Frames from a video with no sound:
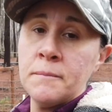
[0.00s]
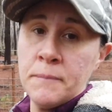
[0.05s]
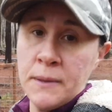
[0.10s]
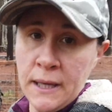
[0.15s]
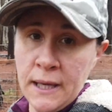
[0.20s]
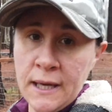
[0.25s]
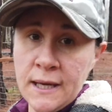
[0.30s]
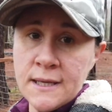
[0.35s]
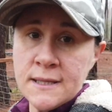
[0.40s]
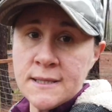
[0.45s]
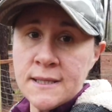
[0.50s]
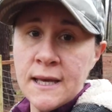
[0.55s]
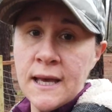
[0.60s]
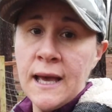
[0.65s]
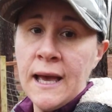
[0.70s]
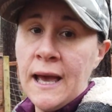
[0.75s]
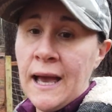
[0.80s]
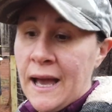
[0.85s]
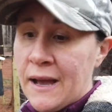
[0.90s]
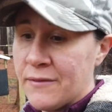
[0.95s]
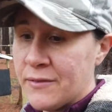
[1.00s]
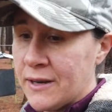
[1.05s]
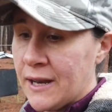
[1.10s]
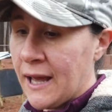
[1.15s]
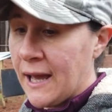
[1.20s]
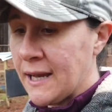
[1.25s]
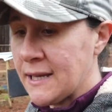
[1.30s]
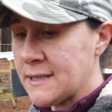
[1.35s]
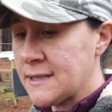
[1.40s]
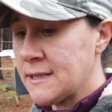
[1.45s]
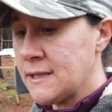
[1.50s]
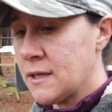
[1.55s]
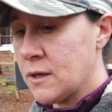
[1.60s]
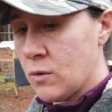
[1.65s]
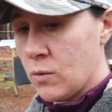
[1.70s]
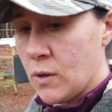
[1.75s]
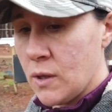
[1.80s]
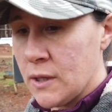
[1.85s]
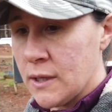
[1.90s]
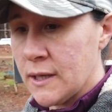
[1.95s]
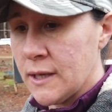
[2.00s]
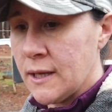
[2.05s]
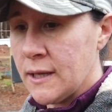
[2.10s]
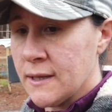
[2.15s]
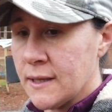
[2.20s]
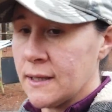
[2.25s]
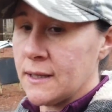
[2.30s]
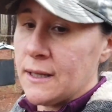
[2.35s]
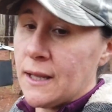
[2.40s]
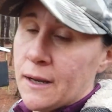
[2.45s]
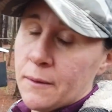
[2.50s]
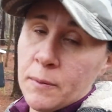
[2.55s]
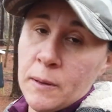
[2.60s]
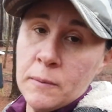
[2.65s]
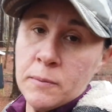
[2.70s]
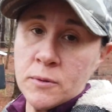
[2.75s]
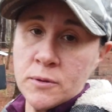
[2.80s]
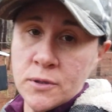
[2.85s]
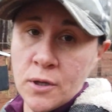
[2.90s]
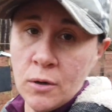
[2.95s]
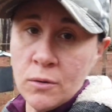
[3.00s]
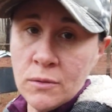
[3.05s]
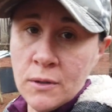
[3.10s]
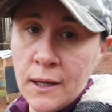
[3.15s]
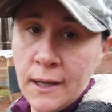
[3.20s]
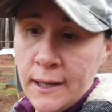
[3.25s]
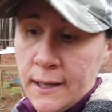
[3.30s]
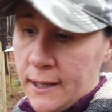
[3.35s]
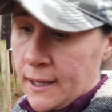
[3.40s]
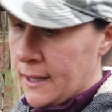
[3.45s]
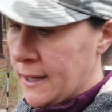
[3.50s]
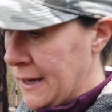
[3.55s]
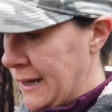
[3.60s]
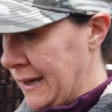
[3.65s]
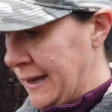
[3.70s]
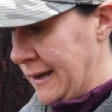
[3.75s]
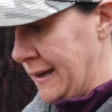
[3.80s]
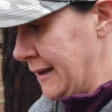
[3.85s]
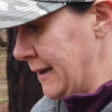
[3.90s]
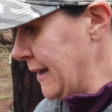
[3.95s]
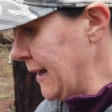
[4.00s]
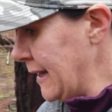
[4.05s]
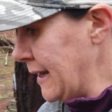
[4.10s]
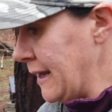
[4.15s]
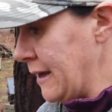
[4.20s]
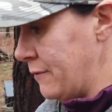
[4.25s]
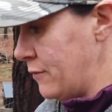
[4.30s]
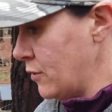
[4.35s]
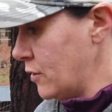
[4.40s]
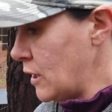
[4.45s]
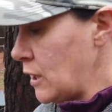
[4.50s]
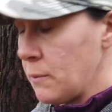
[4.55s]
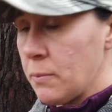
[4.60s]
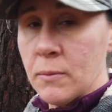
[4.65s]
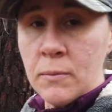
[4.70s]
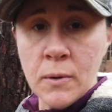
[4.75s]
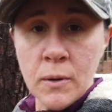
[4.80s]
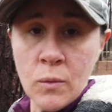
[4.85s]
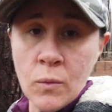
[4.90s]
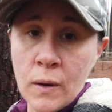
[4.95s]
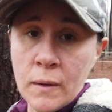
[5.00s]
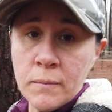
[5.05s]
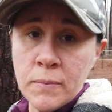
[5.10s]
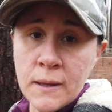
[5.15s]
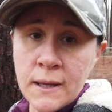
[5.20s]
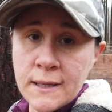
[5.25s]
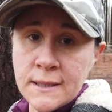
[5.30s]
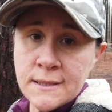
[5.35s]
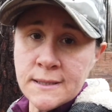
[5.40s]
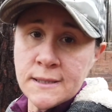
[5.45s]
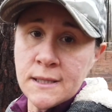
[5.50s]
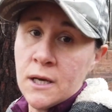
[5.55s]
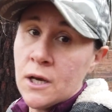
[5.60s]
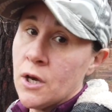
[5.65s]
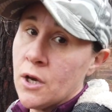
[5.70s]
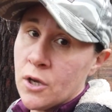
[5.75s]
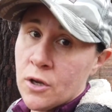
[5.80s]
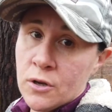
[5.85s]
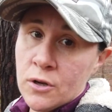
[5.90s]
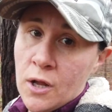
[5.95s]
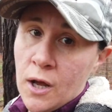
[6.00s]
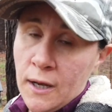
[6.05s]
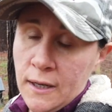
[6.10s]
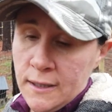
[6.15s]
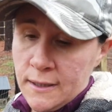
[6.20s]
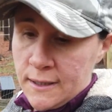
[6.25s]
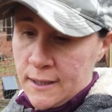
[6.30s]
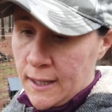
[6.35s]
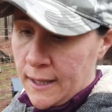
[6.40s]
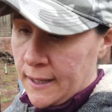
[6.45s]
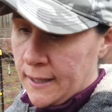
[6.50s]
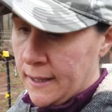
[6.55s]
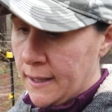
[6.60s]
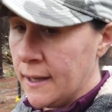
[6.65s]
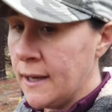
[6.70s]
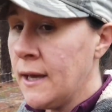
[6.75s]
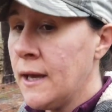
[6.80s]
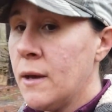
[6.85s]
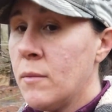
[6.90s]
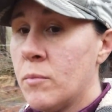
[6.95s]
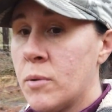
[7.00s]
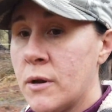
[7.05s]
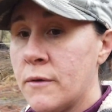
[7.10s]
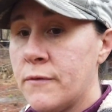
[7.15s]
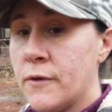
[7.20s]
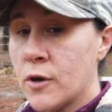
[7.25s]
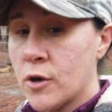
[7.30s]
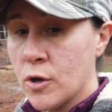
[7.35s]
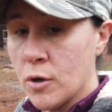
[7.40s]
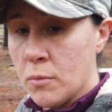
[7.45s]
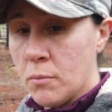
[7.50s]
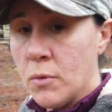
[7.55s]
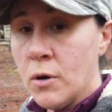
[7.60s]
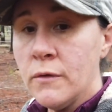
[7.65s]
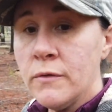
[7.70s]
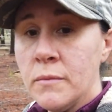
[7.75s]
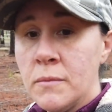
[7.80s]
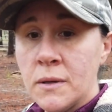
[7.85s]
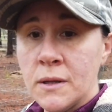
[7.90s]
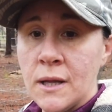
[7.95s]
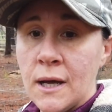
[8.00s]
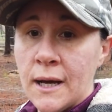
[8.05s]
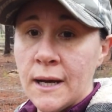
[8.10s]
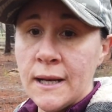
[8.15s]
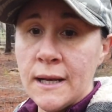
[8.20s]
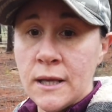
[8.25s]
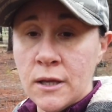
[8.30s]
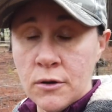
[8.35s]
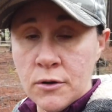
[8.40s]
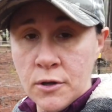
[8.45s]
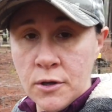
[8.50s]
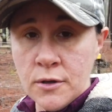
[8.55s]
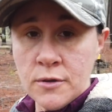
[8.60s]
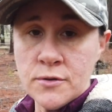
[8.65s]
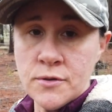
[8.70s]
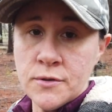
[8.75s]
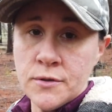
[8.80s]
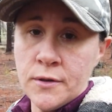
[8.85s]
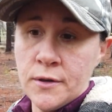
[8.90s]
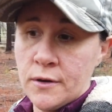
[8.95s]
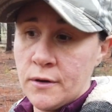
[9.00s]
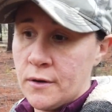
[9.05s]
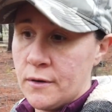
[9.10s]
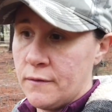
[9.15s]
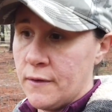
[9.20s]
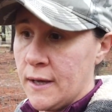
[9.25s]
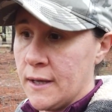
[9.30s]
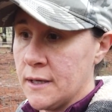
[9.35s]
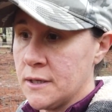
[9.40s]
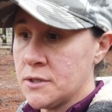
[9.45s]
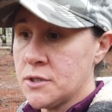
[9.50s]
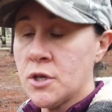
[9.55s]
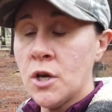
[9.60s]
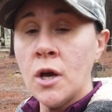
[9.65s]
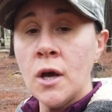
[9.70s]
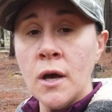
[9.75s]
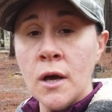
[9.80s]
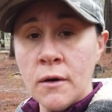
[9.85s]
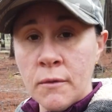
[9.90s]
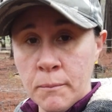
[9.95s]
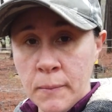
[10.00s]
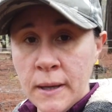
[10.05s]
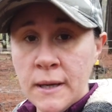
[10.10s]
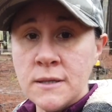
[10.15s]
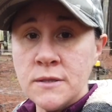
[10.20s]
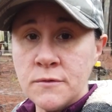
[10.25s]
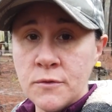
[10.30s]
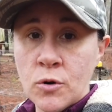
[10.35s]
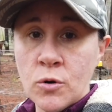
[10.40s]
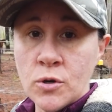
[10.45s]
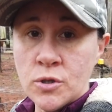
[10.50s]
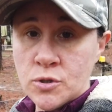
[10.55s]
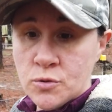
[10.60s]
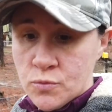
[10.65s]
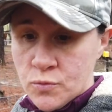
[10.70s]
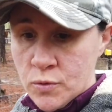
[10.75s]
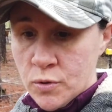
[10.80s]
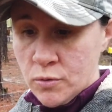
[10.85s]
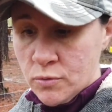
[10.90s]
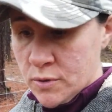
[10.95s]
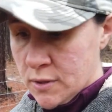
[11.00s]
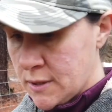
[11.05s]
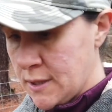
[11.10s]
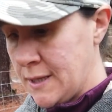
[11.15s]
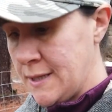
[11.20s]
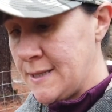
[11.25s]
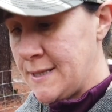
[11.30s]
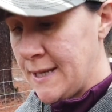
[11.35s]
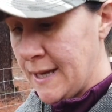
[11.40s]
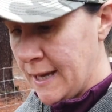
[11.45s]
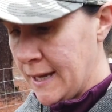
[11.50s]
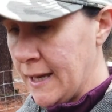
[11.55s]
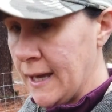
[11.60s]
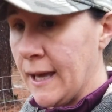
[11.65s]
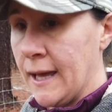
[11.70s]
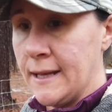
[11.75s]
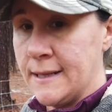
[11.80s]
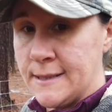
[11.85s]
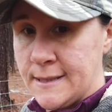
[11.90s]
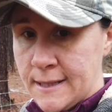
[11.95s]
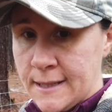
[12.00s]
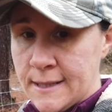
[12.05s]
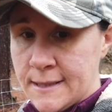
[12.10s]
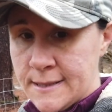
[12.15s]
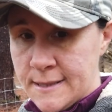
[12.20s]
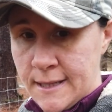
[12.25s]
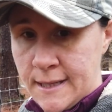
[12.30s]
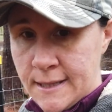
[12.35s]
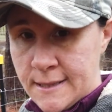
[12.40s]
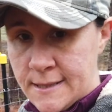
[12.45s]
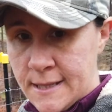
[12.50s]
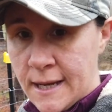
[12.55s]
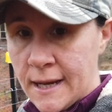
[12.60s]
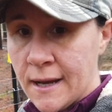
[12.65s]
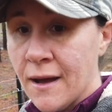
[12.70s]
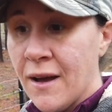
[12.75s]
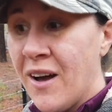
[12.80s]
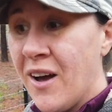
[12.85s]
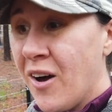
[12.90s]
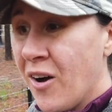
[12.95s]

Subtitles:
Pigs have an excellent quality that a lot of people don't like, and I get it. If you keep them in one place, you're not going to like it. But if you're going to move them a lot, you can use it to your advantage. Pigs, of course, root. They dig and dig and dig and dig.